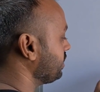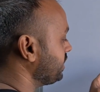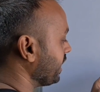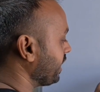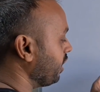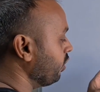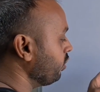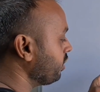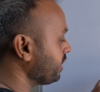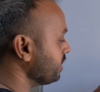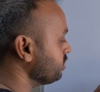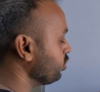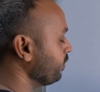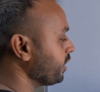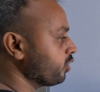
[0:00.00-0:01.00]
checkout
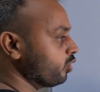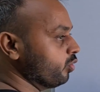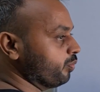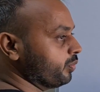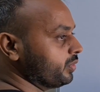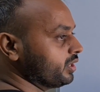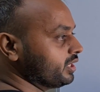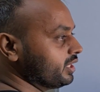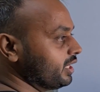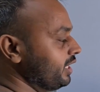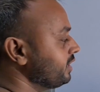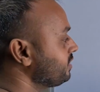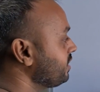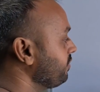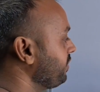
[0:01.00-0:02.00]
consumer group,
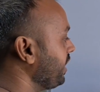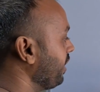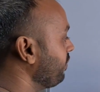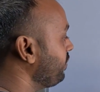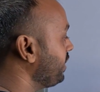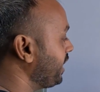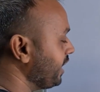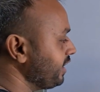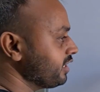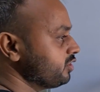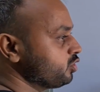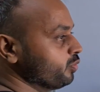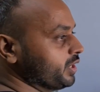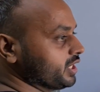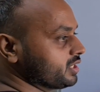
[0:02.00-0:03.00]
let's say we have 10
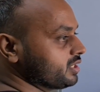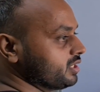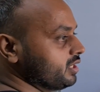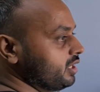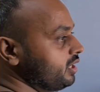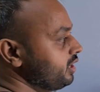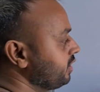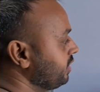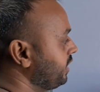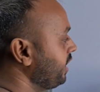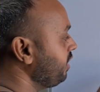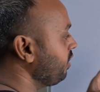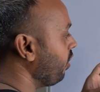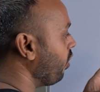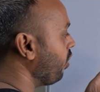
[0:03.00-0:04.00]
consumers,
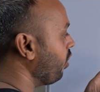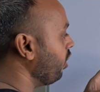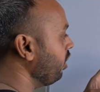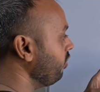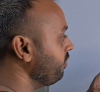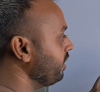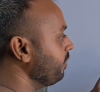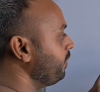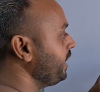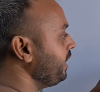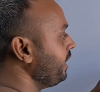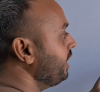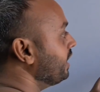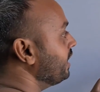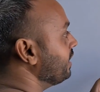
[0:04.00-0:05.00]
then all will
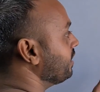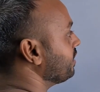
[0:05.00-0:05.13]
be